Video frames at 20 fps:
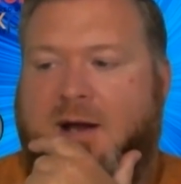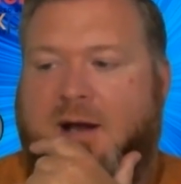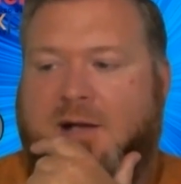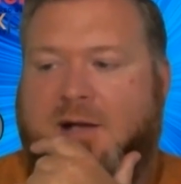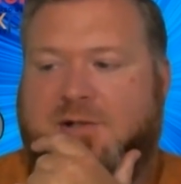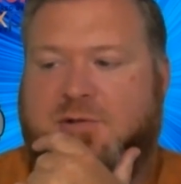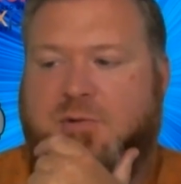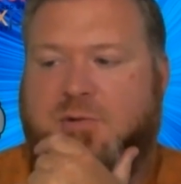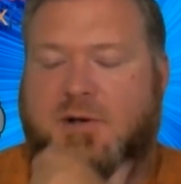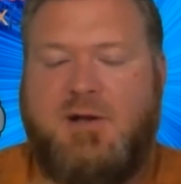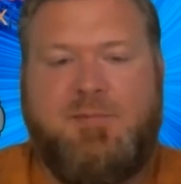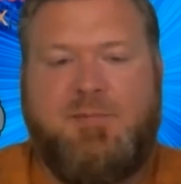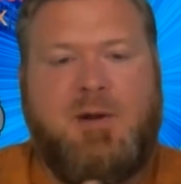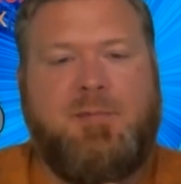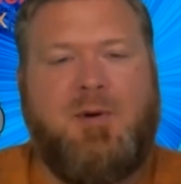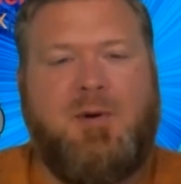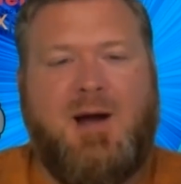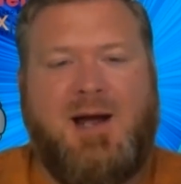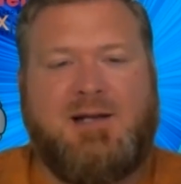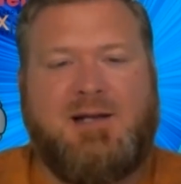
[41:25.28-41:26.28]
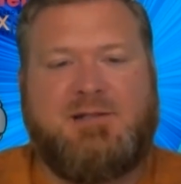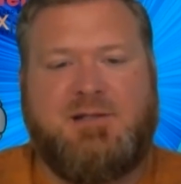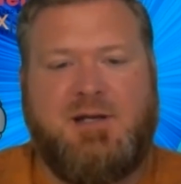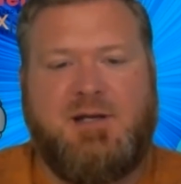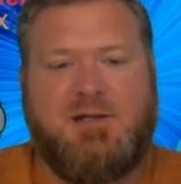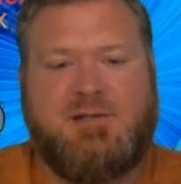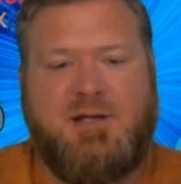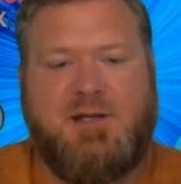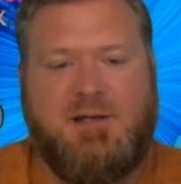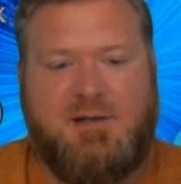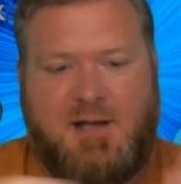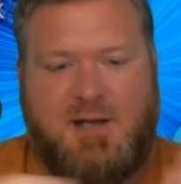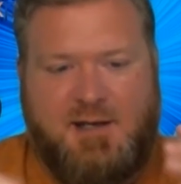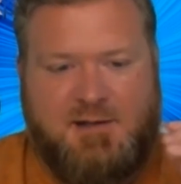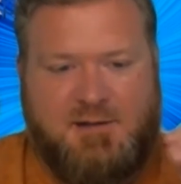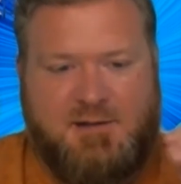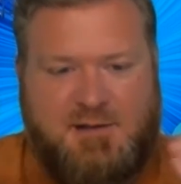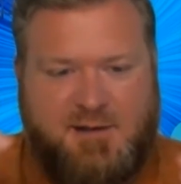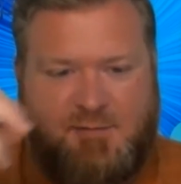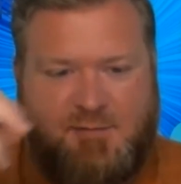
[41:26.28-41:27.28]
just want to give people access
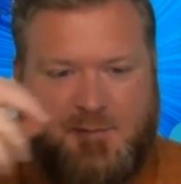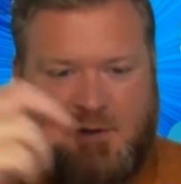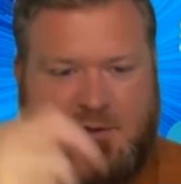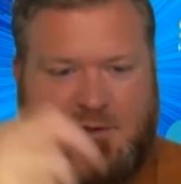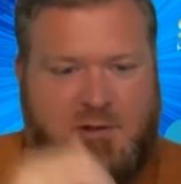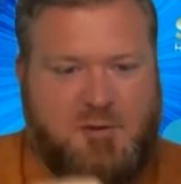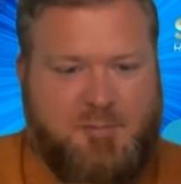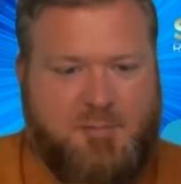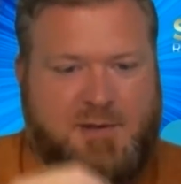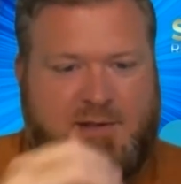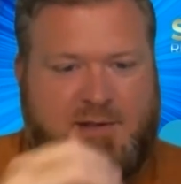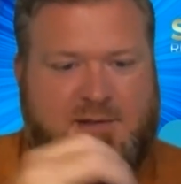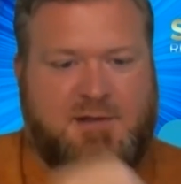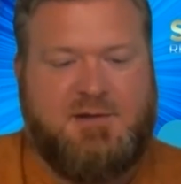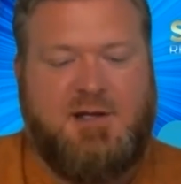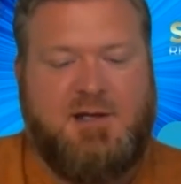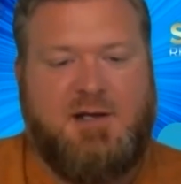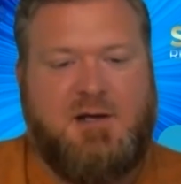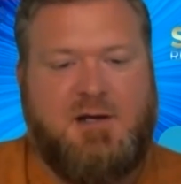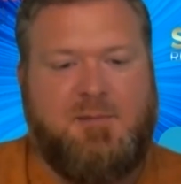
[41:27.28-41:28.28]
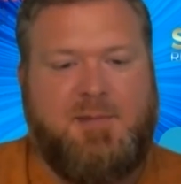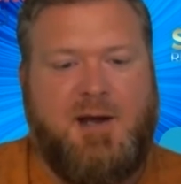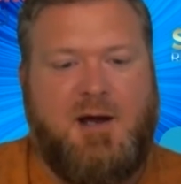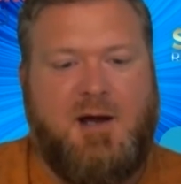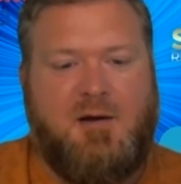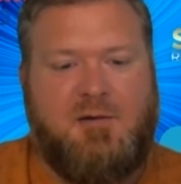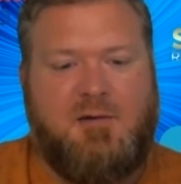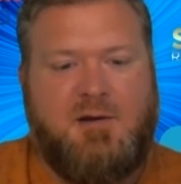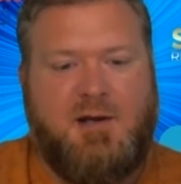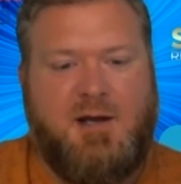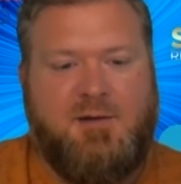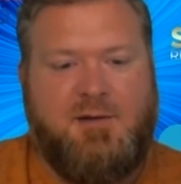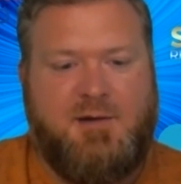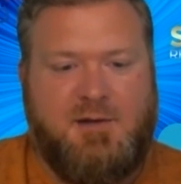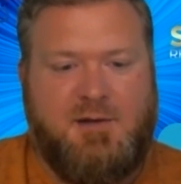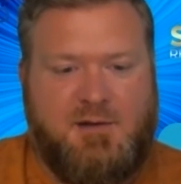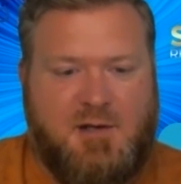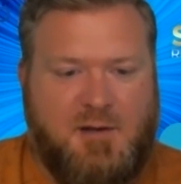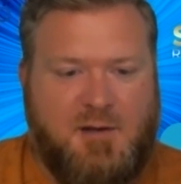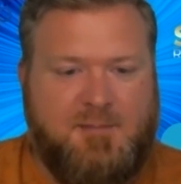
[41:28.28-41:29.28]
and give them a little bit to think about, and
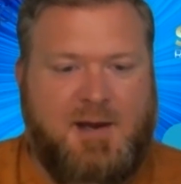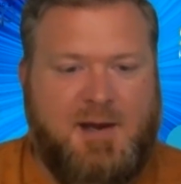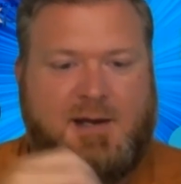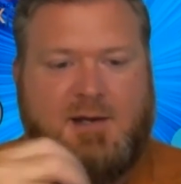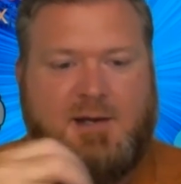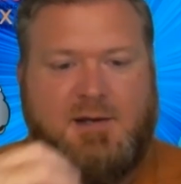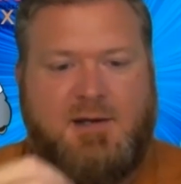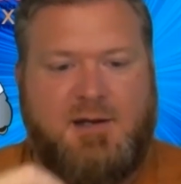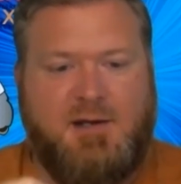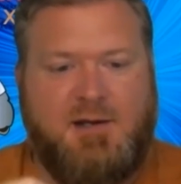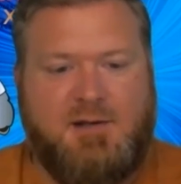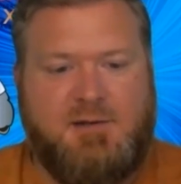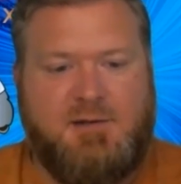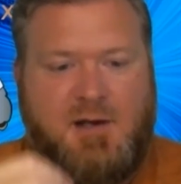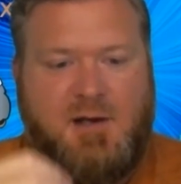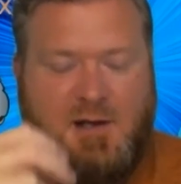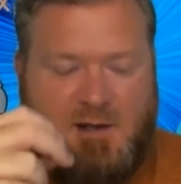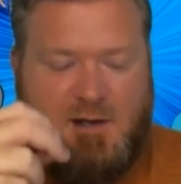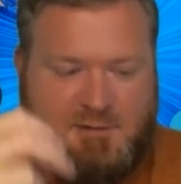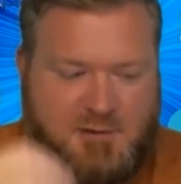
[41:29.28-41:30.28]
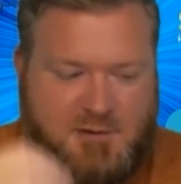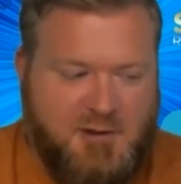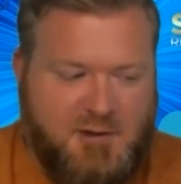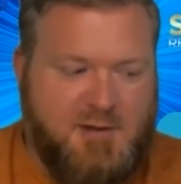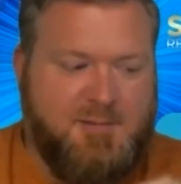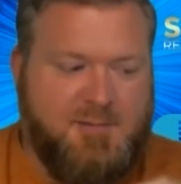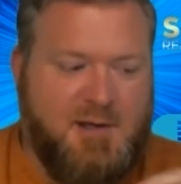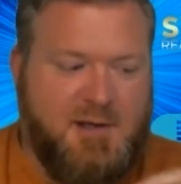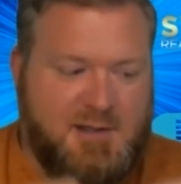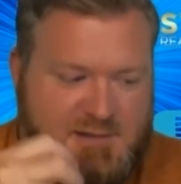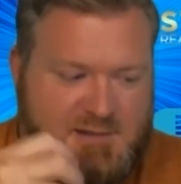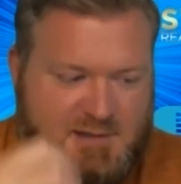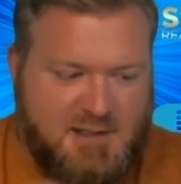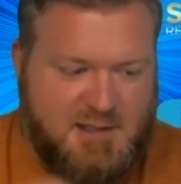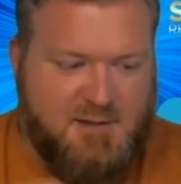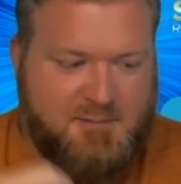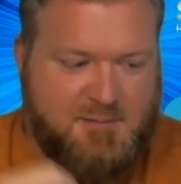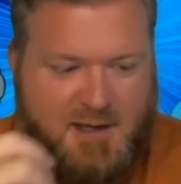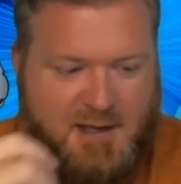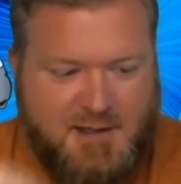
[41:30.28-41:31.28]
then come back again, 30 minutes,
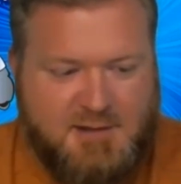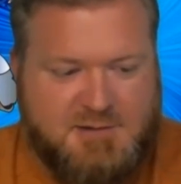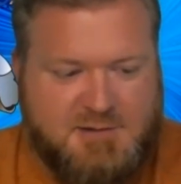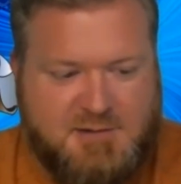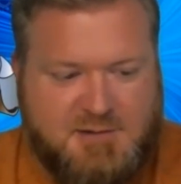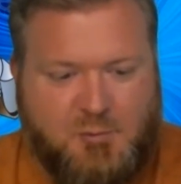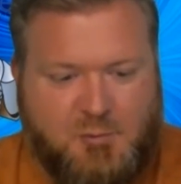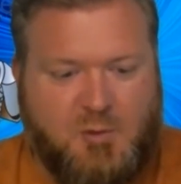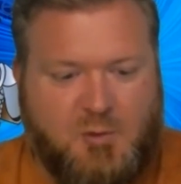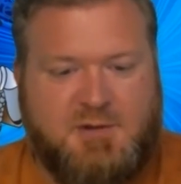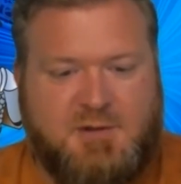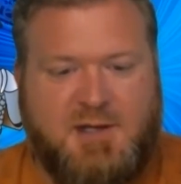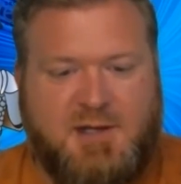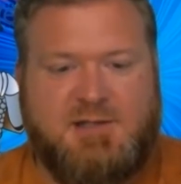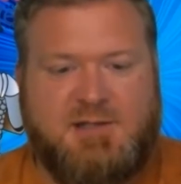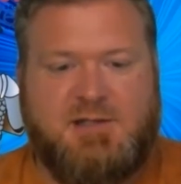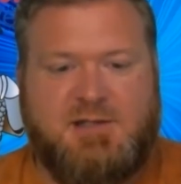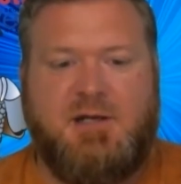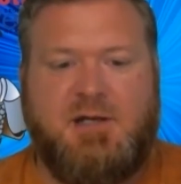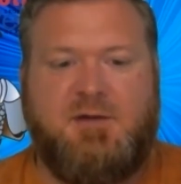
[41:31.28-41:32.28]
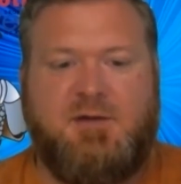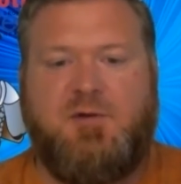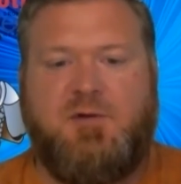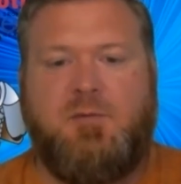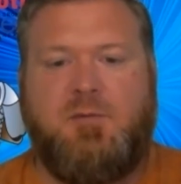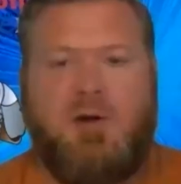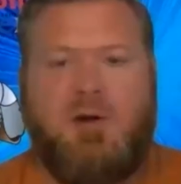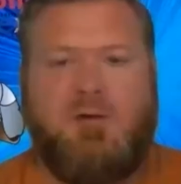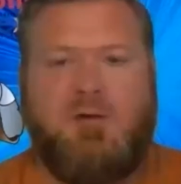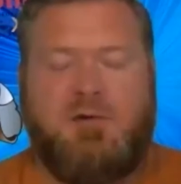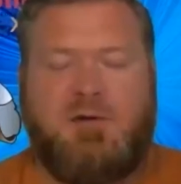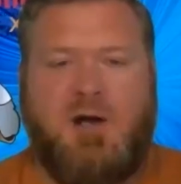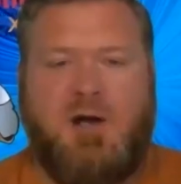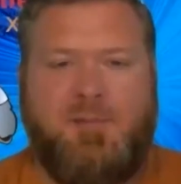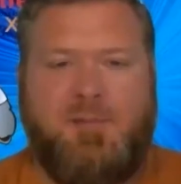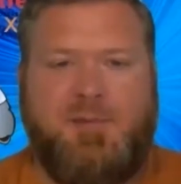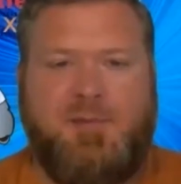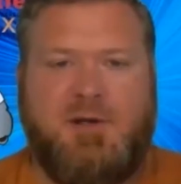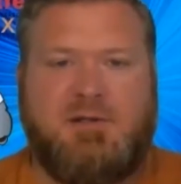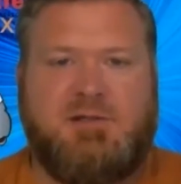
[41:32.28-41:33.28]
think about it, some more things, and hit a few other
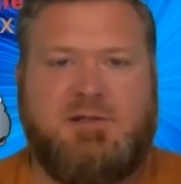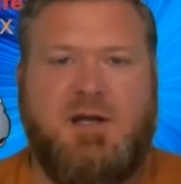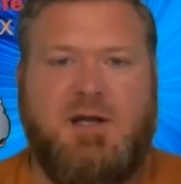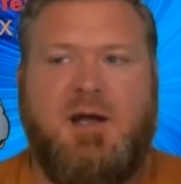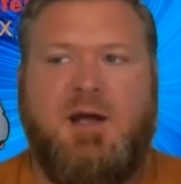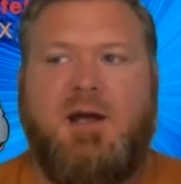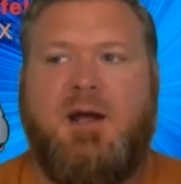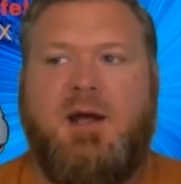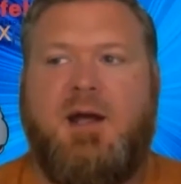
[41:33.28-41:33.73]
topics.